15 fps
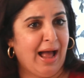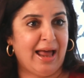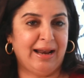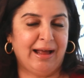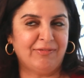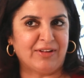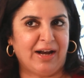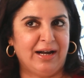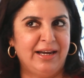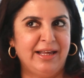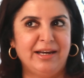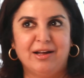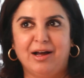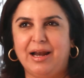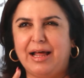I
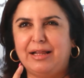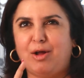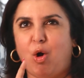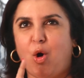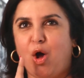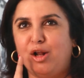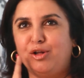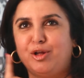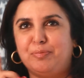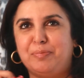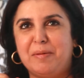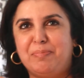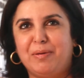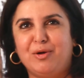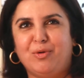suddenly realized all those
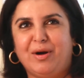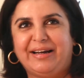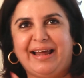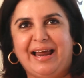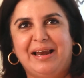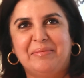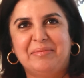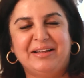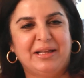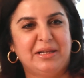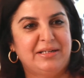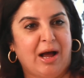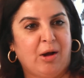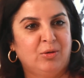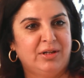people who are telling me
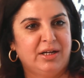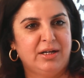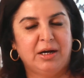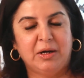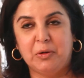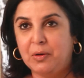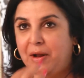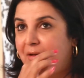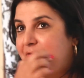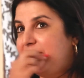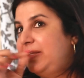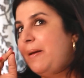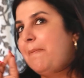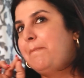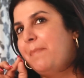this down the year, you know, I've
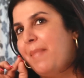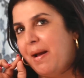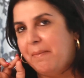zipped my